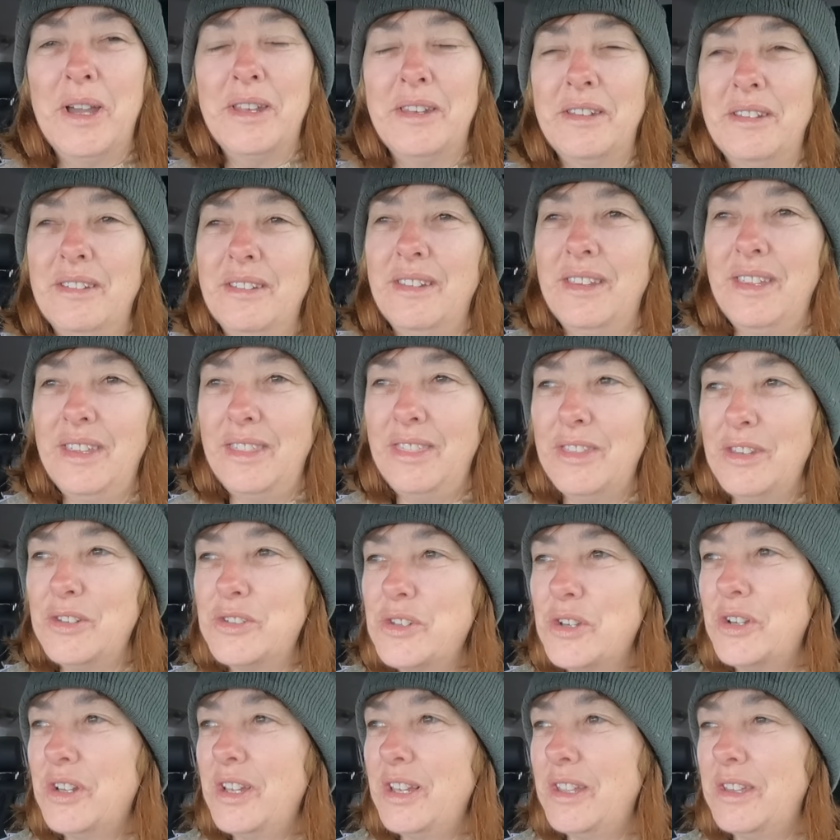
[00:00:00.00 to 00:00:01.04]
one in the
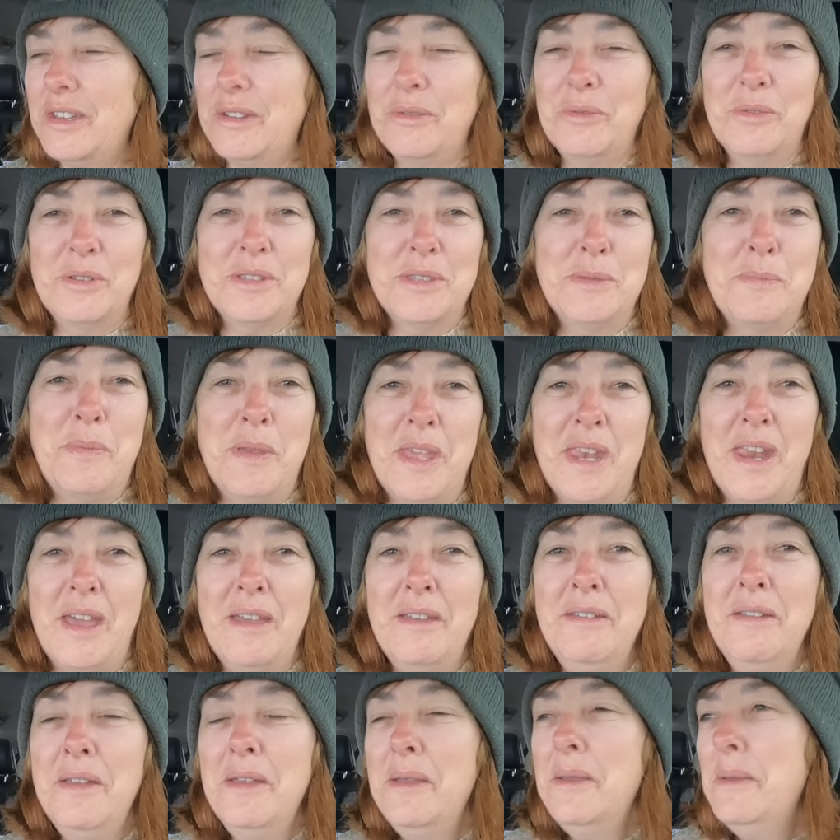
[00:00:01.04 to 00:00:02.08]
toilet was
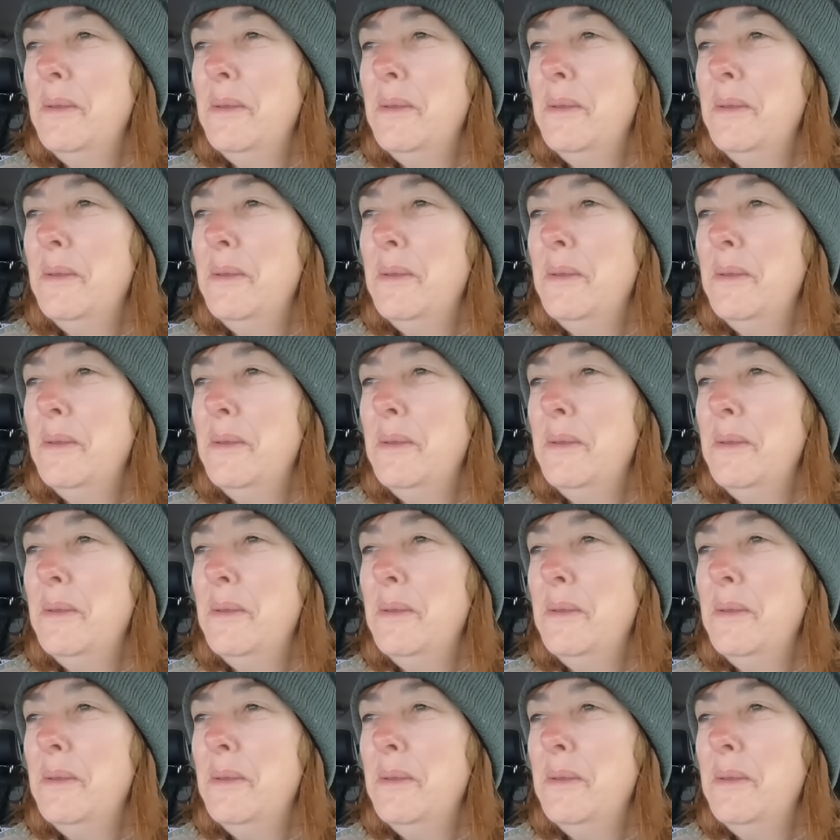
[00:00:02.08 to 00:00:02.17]
better,